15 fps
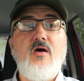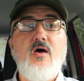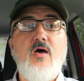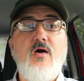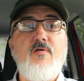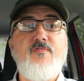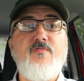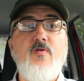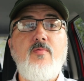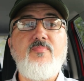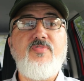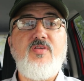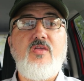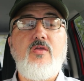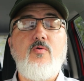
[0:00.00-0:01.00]
from
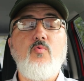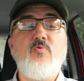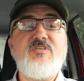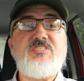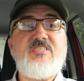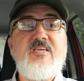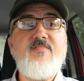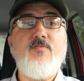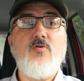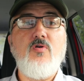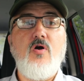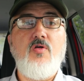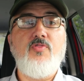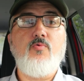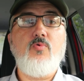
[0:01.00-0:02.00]
the receiver
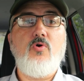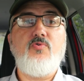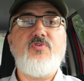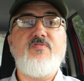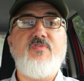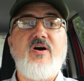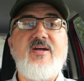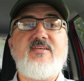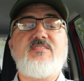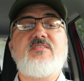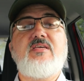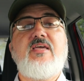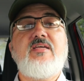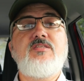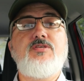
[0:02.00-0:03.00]
on the Rode device
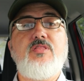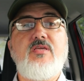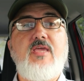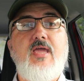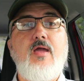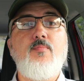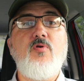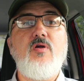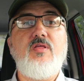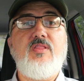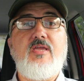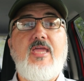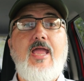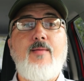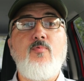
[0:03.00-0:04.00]
into the camera, and the
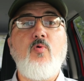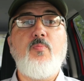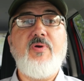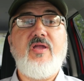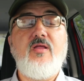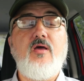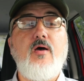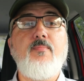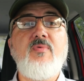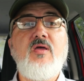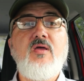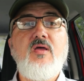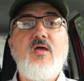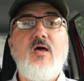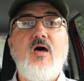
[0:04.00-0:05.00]
camera will pick it up.
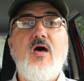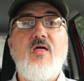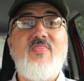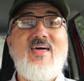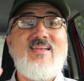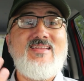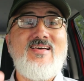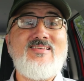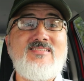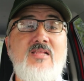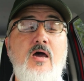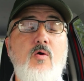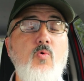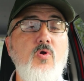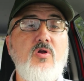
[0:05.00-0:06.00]
That does
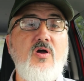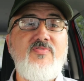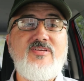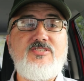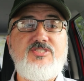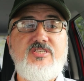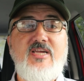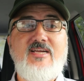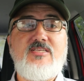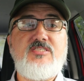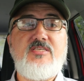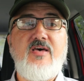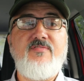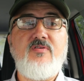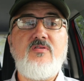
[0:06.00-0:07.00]
not work on this
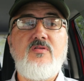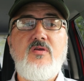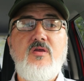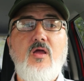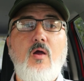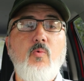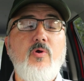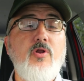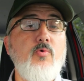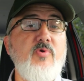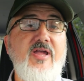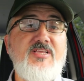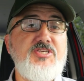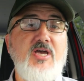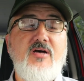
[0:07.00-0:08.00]
GH7. We're going to
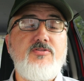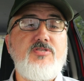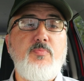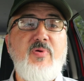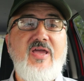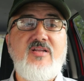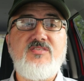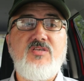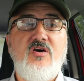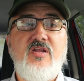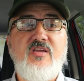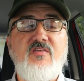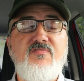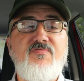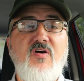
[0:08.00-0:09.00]
reach out to Panasonic
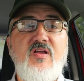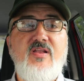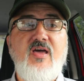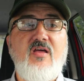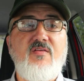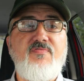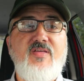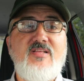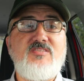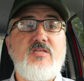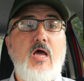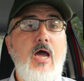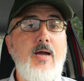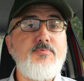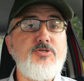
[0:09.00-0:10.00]
and find out if that's an
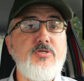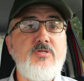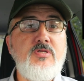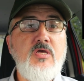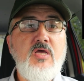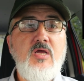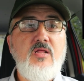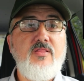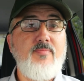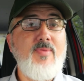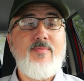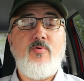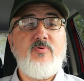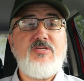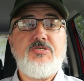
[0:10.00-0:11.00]
option that maybe
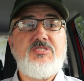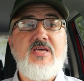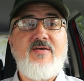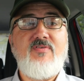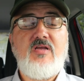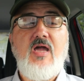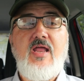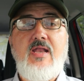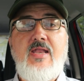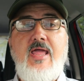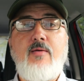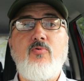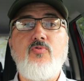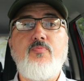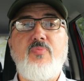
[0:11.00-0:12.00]
we just haven't got
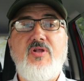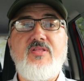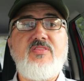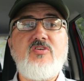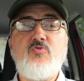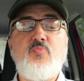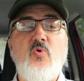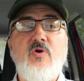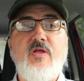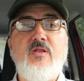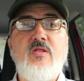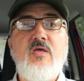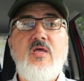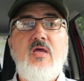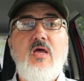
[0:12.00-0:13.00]
enabled, but at this point,
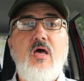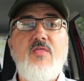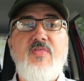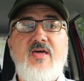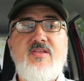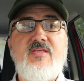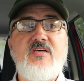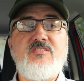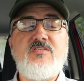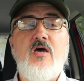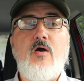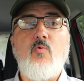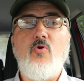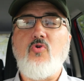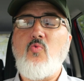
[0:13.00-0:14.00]
that does not
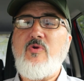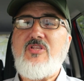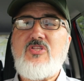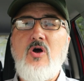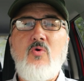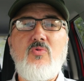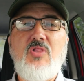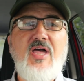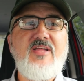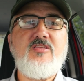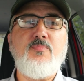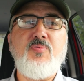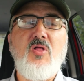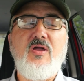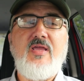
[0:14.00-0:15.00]
work. We don't like to
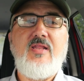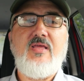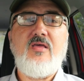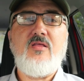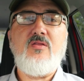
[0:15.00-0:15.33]
plug it in